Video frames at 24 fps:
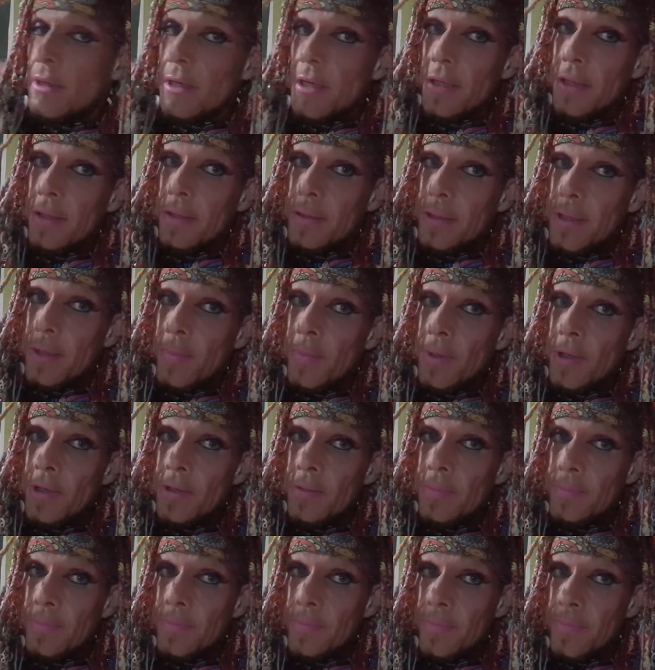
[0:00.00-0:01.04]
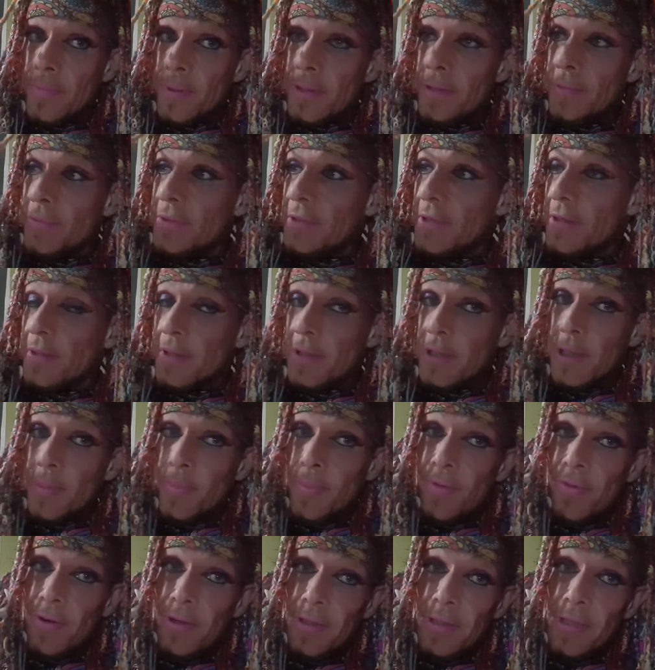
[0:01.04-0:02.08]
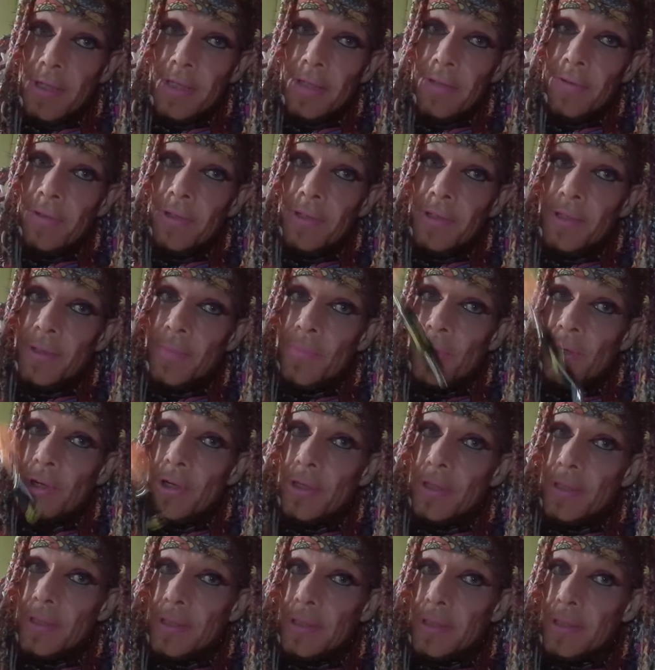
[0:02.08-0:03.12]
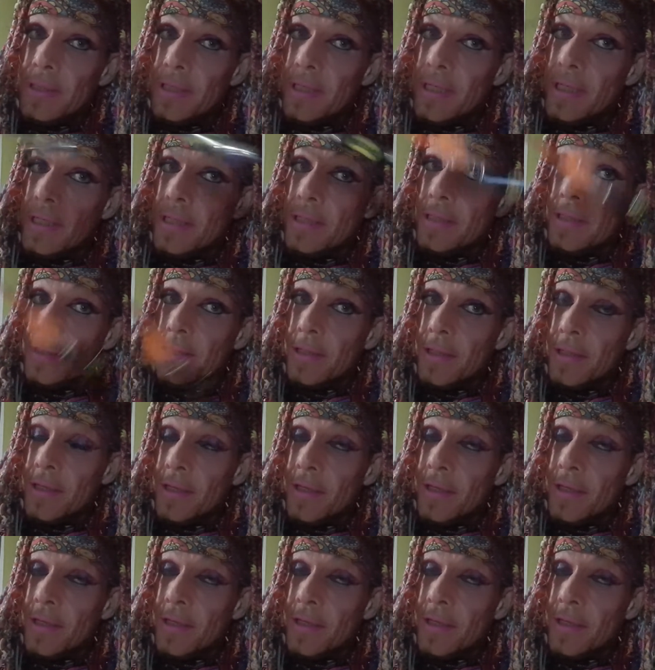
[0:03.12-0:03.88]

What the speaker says: And I'd come home, and it was like a couple of hours later, and I'd done my eyes since.